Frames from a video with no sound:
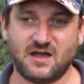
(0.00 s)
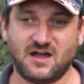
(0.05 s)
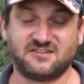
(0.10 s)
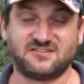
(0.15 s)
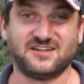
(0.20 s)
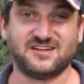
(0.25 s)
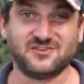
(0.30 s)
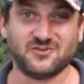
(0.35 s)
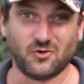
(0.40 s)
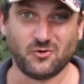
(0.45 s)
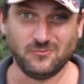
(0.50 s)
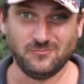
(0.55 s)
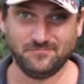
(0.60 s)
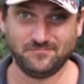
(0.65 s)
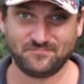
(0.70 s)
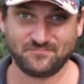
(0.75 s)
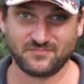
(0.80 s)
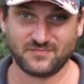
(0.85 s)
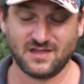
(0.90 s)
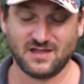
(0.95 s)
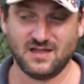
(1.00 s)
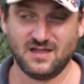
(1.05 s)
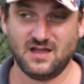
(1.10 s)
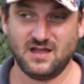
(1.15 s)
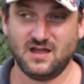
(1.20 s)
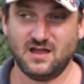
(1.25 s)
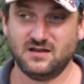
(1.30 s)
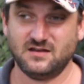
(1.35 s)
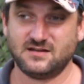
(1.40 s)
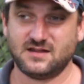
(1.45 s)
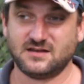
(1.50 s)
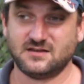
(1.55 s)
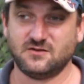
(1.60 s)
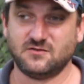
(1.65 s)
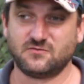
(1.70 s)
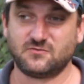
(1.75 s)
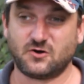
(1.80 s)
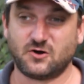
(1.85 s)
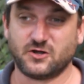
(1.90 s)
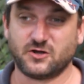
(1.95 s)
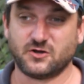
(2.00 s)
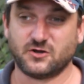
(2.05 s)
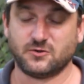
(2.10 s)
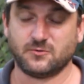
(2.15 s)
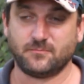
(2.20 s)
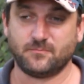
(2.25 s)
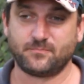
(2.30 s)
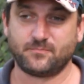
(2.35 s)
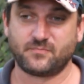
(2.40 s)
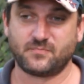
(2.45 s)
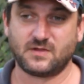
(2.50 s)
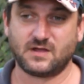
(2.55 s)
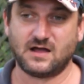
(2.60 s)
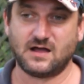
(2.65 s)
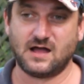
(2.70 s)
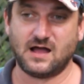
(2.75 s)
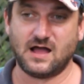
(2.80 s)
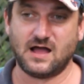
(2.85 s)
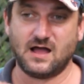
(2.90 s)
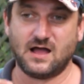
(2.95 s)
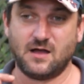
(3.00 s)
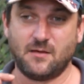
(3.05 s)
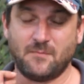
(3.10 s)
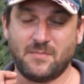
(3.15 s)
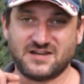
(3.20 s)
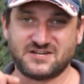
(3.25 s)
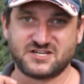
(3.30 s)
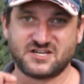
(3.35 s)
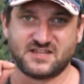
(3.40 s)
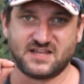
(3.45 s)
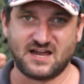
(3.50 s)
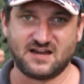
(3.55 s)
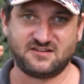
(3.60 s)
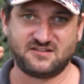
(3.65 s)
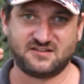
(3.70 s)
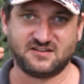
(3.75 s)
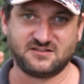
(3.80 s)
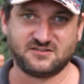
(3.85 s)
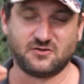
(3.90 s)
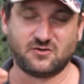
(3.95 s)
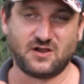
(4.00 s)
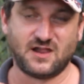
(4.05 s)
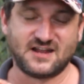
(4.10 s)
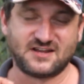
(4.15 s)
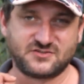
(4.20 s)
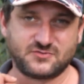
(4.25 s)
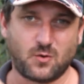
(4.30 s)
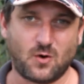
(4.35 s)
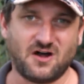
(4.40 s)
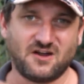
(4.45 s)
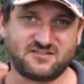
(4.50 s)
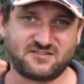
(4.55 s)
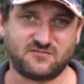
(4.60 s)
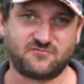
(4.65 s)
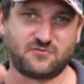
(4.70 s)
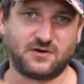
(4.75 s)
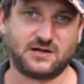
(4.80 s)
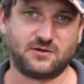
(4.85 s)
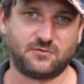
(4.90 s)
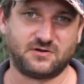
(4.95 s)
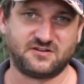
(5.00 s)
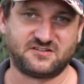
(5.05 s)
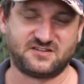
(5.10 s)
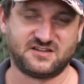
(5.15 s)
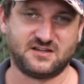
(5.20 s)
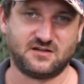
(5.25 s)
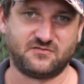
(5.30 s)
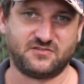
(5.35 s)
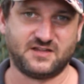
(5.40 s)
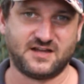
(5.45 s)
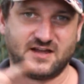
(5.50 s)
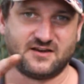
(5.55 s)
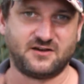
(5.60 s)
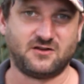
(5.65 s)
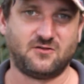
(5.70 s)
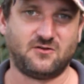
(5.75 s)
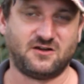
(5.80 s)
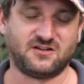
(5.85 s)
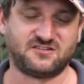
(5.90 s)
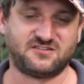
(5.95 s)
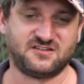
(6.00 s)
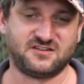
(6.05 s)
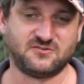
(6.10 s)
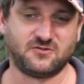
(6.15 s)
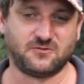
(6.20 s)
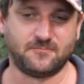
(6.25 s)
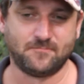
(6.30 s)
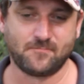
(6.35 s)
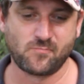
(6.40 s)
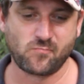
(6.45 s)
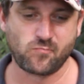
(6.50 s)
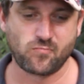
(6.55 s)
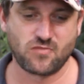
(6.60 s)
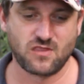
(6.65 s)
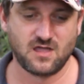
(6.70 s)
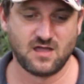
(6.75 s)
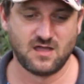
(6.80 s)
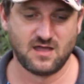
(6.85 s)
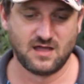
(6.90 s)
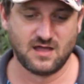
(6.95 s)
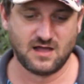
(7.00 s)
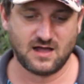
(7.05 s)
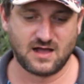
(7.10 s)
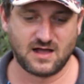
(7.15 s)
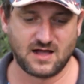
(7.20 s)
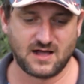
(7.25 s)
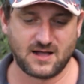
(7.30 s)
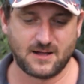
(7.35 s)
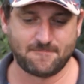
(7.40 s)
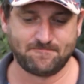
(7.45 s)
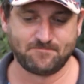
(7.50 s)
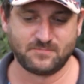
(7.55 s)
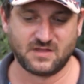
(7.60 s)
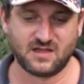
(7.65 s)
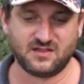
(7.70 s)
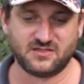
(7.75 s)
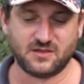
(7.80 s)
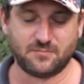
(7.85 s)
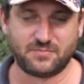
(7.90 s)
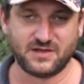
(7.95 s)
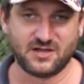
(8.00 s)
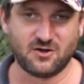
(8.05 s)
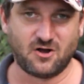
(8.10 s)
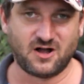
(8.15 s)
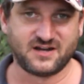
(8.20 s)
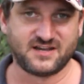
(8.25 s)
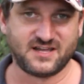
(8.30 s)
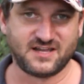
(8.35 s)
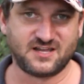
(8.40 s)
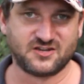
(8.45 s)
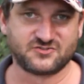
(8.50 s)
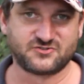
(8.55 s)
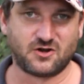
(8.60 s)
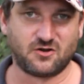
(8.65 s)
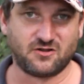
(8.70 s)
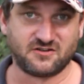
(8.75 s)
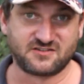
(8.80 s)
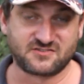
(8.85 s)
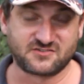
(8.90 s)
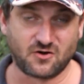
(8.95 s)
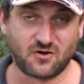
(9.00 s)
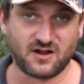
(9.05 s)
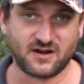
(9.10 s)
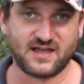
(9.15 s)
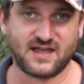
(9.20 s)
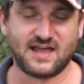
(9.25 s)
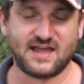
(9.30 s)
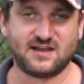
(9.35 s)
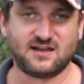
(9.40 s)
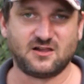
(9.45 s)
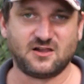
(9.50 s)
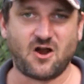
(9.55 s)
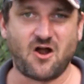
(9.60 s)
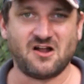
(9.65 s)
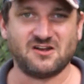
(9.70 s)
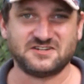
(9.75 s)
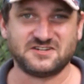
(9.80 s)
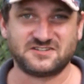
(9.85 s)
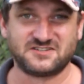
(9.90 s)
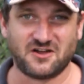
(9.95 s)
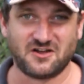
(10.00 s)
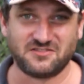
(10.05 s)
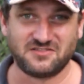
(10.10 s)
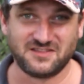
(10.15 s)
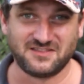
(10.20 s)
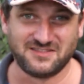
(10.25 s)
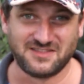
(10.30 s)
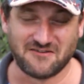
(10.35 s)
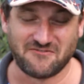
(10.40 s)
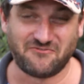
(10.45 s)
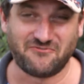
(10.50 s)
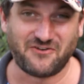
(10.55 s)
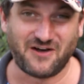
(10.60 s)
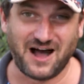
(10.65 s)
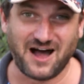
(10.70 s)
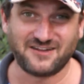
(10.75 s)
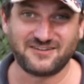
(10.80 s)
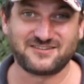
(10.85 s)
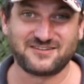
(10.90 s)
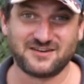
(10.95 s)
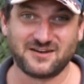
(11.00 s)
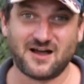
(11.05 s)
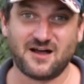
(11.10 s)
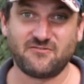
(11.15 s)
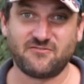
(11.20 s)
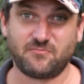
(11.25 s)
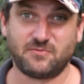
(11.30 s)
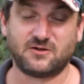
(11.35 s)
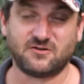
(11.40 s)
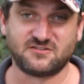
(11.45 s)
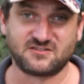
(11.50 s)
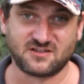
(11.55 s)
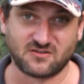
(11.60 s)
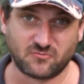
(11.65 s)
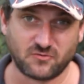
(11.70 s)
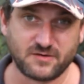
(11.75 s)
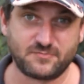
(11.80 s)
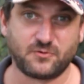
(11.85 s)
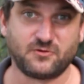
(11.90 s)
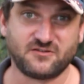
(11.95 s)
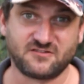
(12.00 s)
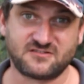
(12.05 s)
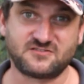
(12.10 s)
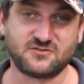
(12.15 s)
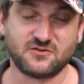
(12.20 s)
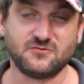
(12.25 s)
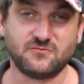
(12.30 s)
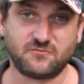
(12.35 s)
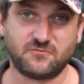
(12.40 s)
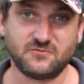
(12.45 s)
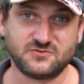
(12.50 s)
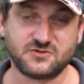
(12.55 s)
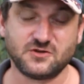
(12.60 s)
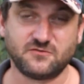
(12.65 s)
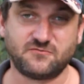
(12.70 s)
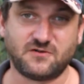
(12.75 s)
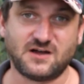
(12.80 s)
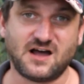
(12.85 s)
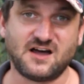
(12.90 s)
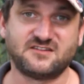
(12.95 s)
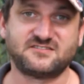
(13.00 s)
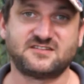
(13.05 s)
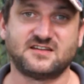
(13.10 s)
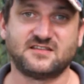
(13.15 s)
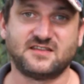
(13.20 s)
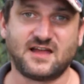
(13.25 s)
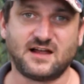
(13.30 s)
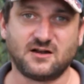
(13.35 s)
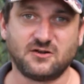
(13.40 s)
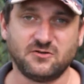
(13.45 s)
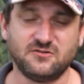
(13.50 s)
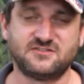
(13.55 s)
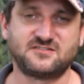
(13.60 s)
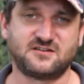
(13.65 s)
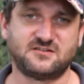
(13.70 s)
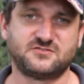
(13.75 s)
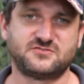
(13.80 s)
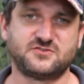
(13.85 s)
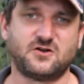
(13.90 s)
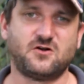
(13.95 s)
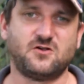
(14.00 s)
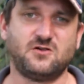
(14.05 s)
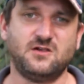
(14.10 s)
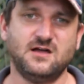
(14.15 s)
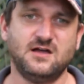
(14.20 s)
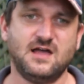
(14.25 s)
a signal then you've got to measure that signal at twice the frequency of the underlying signal. Um, the PID controller's trying to handle it. I just don't think they're fast enough because the ripple's too too fast and they lose control,